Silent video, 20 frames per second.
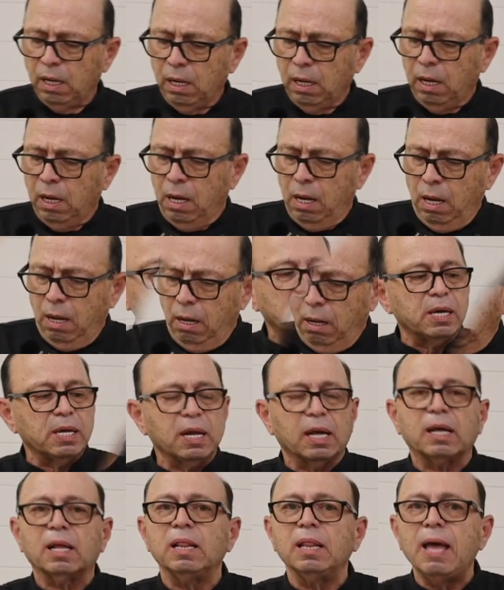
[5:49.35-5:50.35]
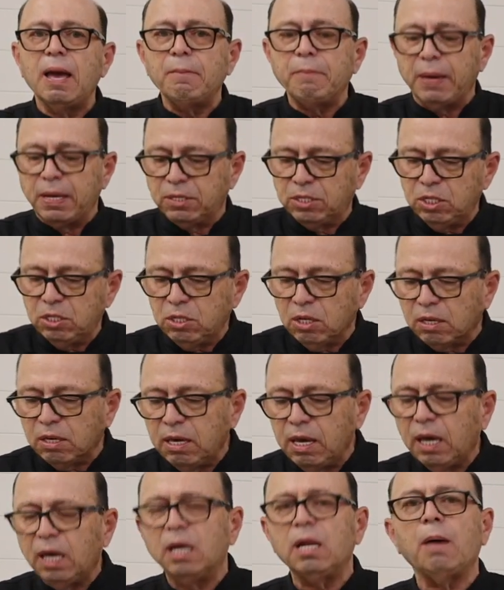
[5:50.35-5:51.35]
Okay, so you can get a clam base just to
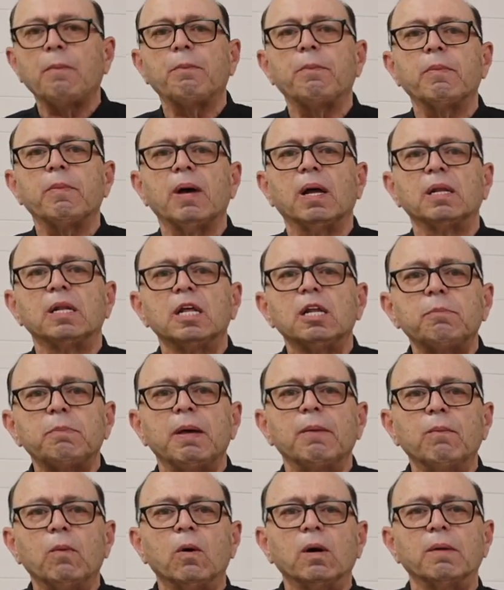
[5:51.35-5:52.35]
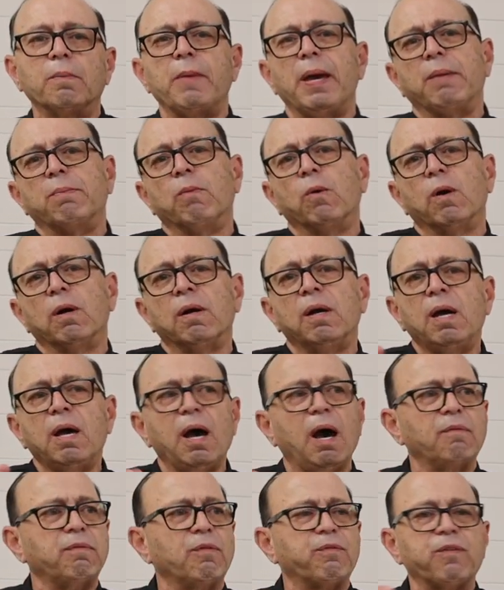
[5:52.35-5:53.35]
kick it up a little bit more to make more
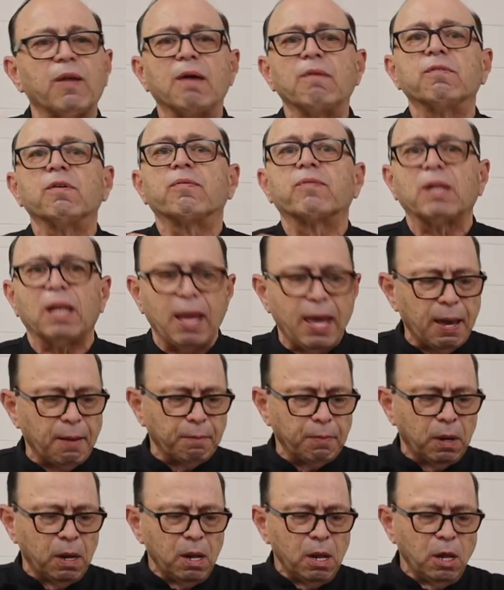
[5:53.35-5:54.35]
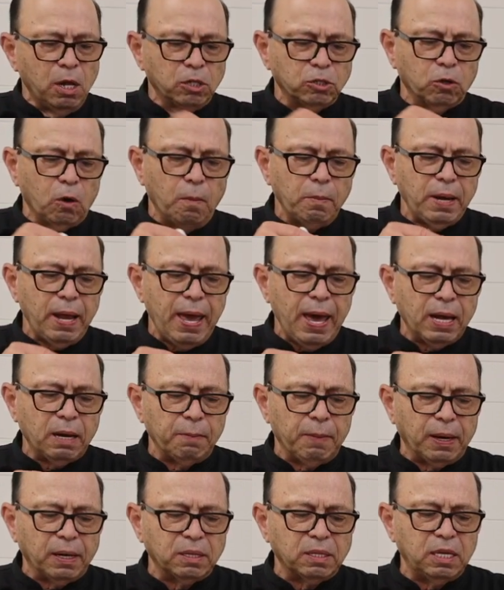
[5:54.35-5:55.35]
of a flavor of clam. So I'm going to add
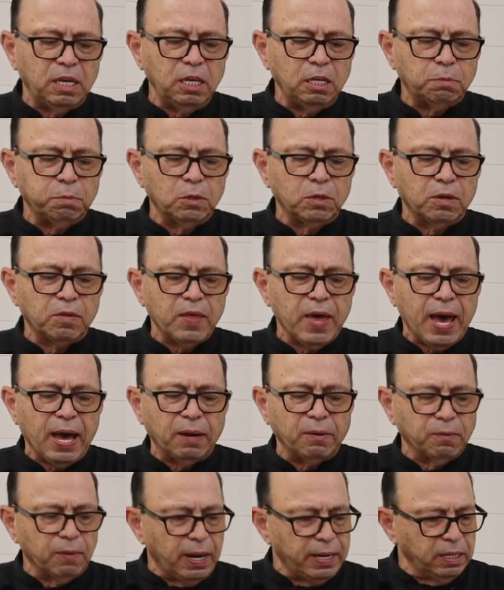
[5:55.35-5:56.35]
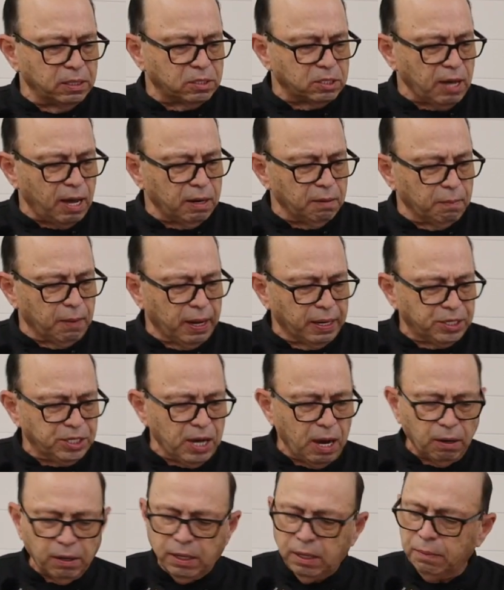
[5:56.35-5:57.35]
about a teaspoon of that right inside of my
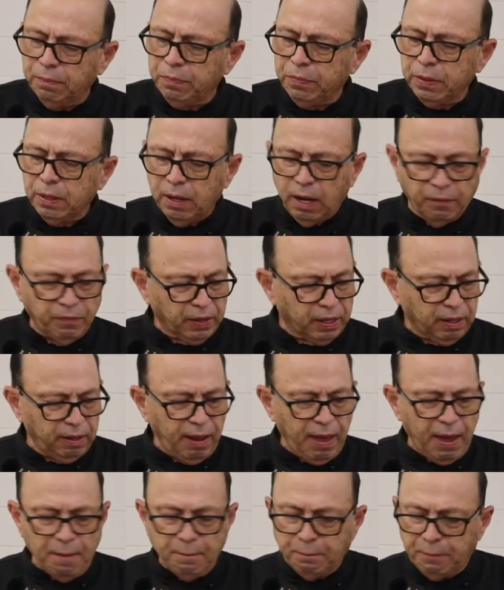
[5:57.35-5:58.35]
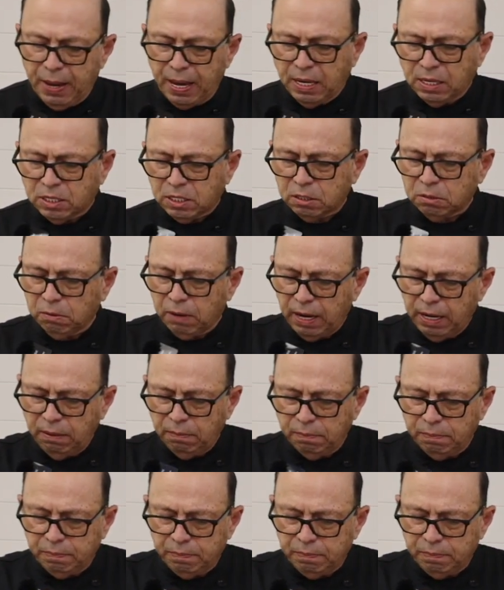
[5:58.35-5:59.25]
chowder of the clam base, right?